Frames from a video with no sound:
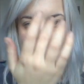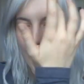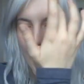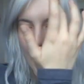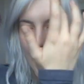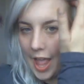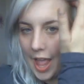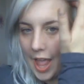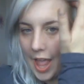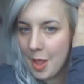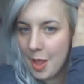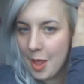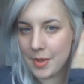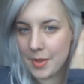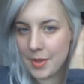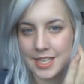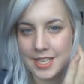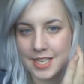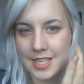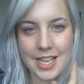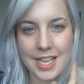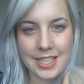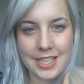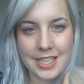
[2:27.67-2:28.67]

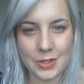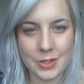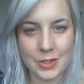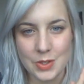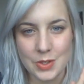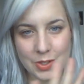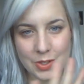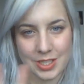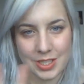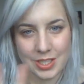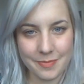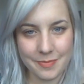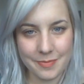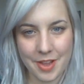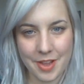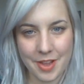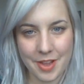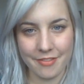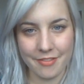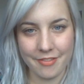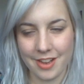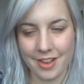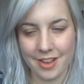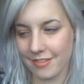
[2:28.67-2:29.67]
Because that's all in
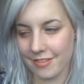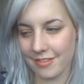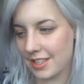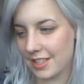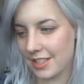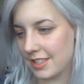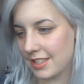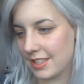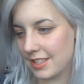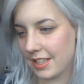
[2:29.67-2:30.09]
my favourites